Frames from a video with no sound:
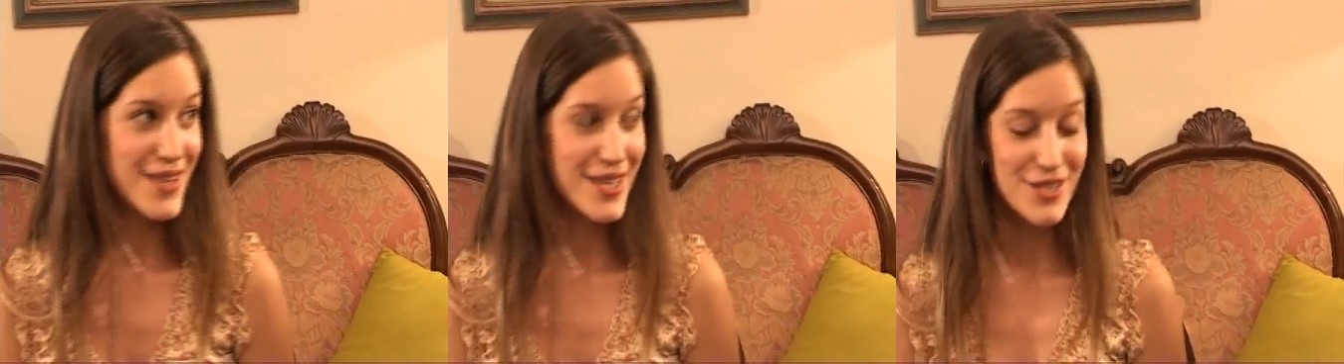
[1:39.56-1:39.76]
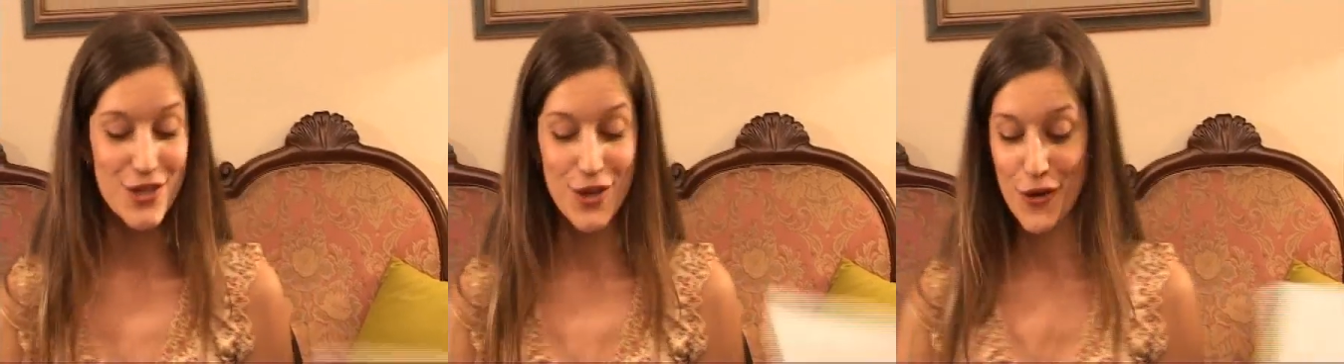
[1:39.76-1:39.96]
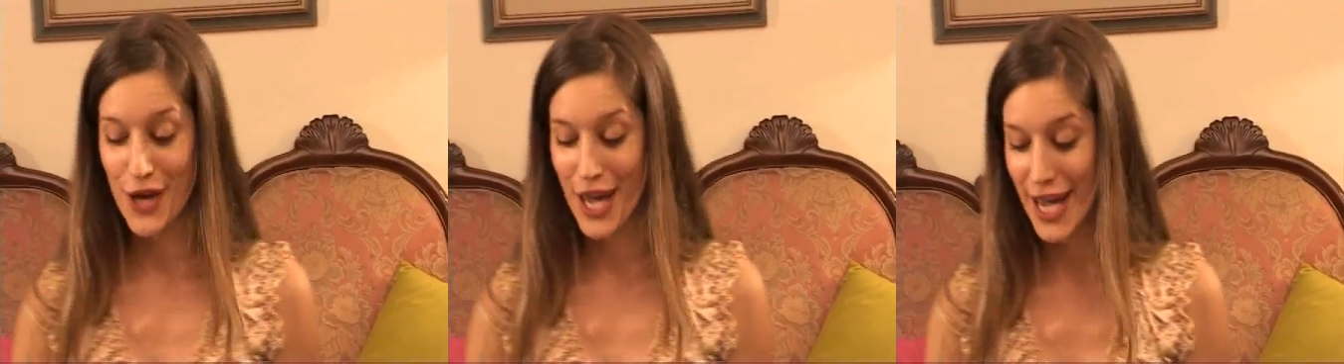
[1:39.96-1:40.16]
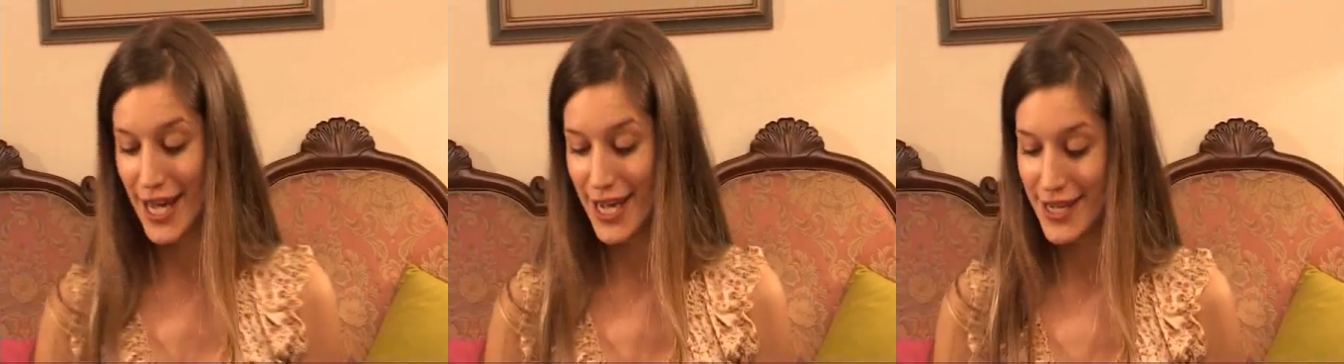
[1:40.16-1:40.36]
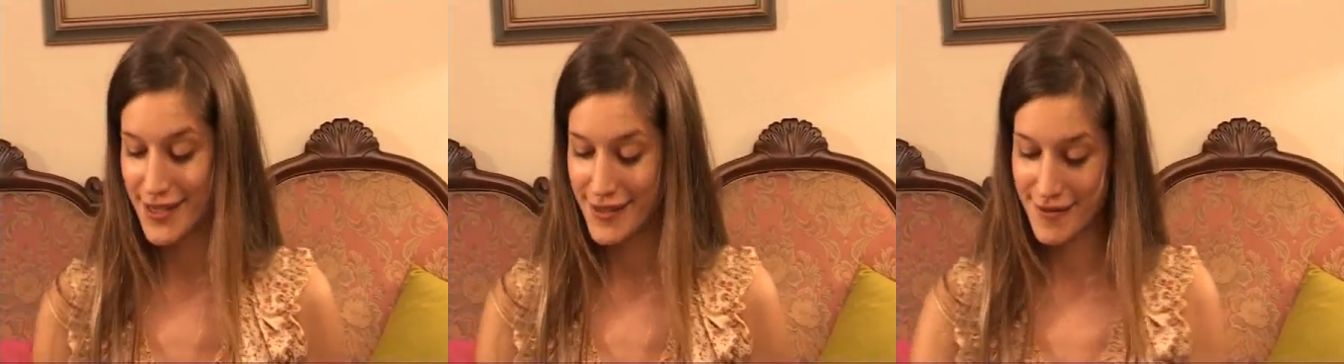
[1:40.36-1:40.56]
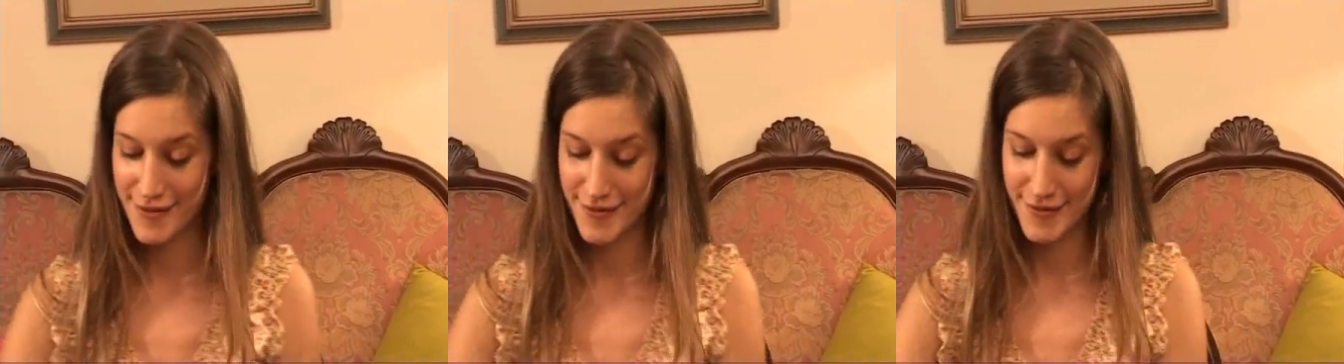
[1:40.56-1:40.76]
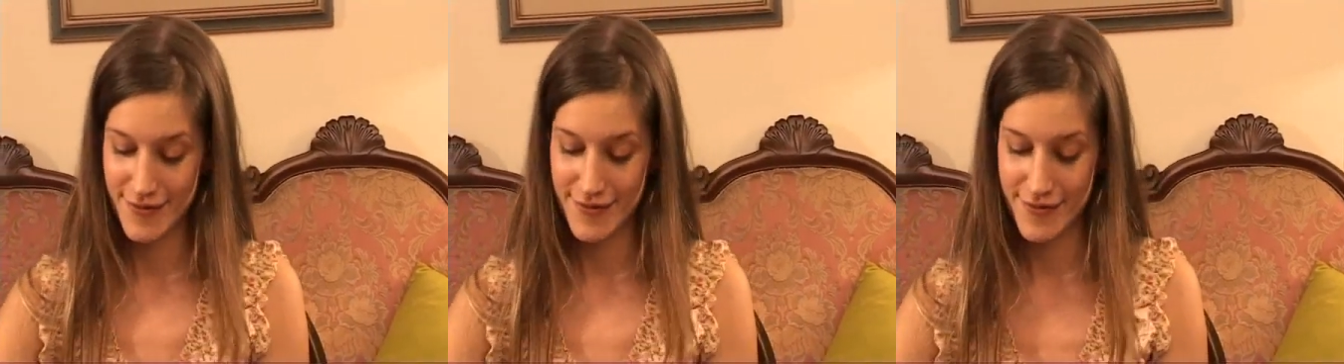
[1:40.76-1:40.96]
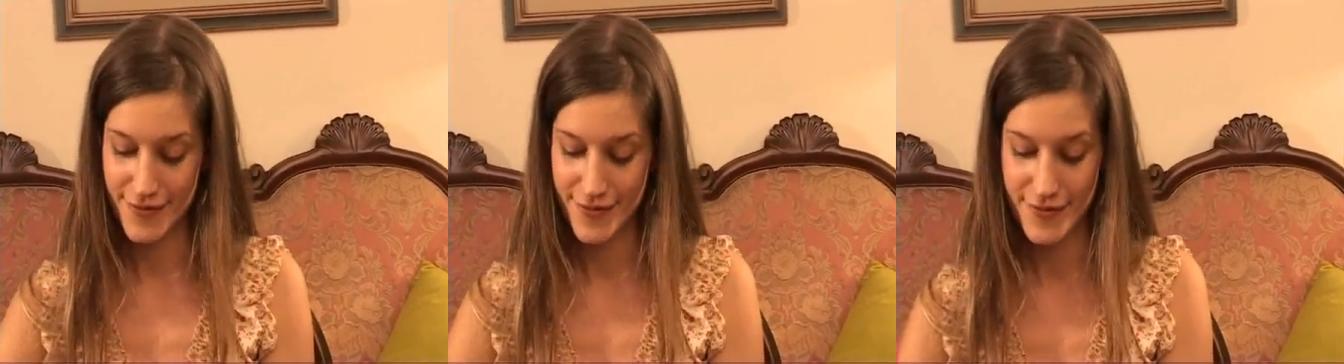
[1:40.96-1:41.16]
That's okay.
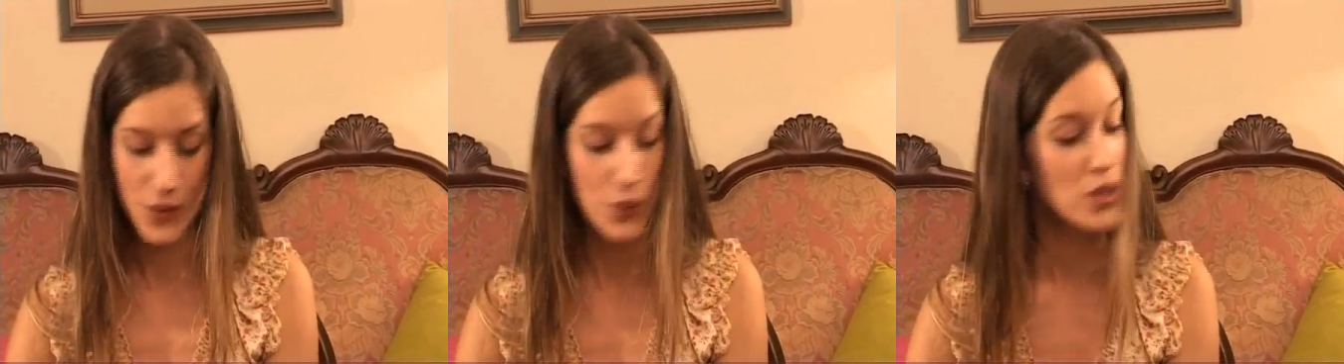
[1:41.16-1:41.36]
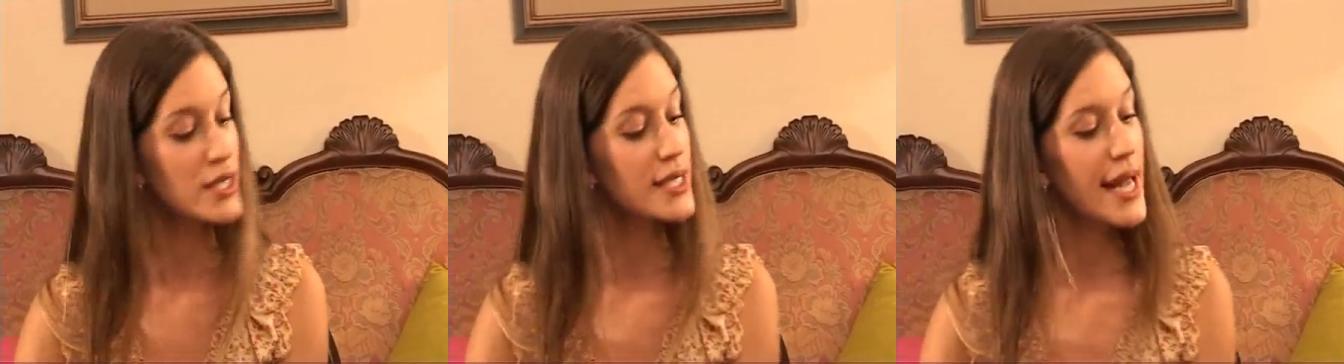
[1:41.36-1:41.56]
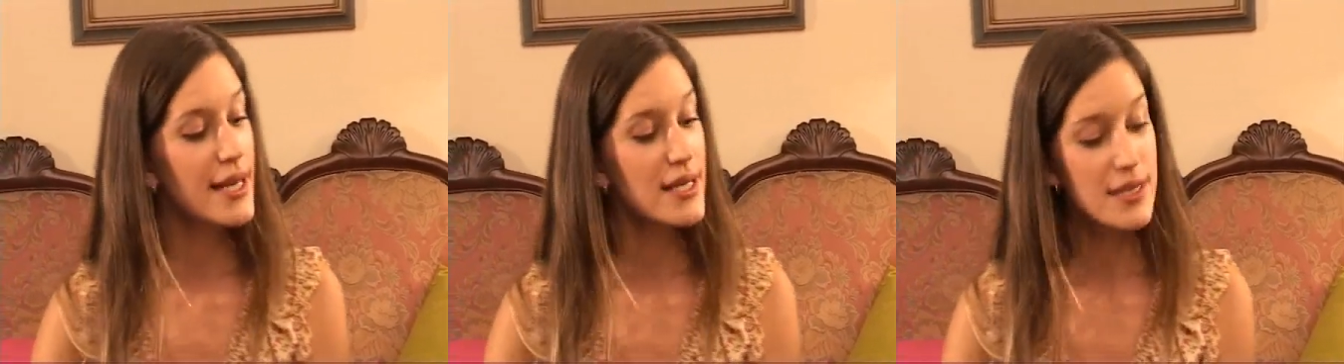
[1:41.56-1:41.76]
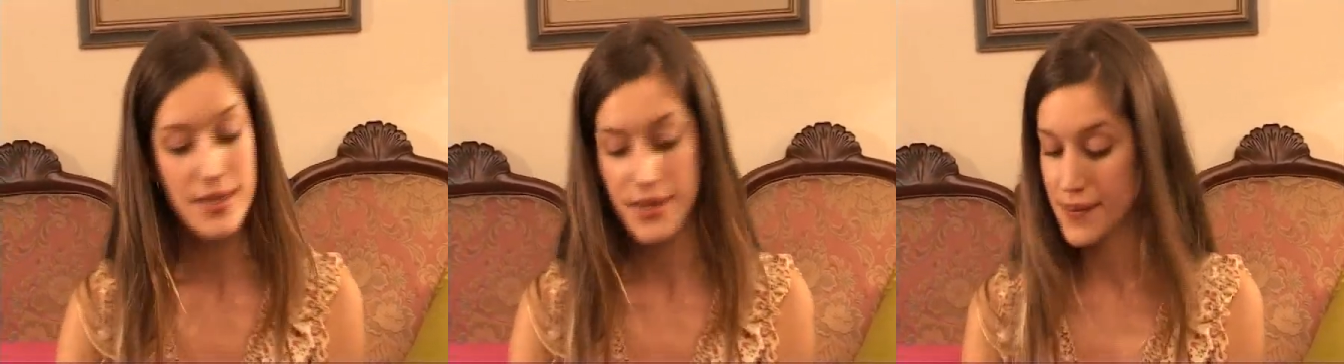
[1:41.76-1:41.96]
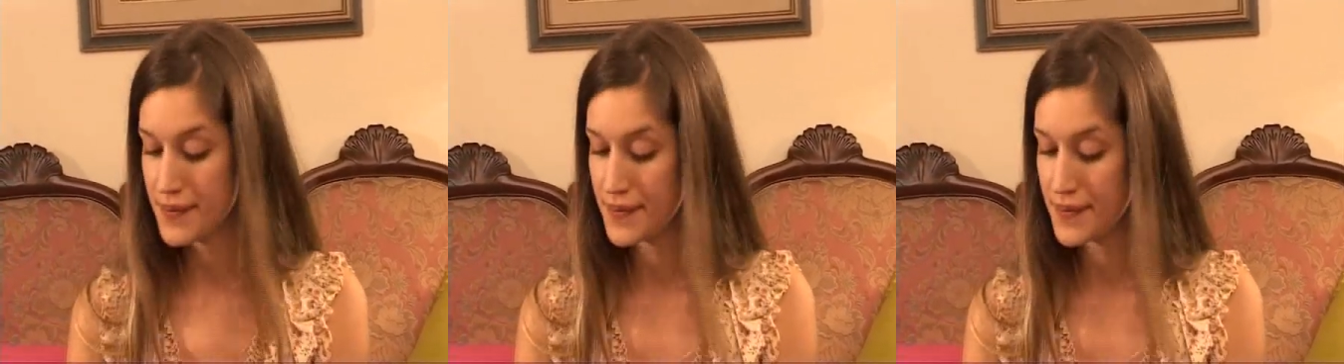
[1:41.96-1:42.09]
What's next?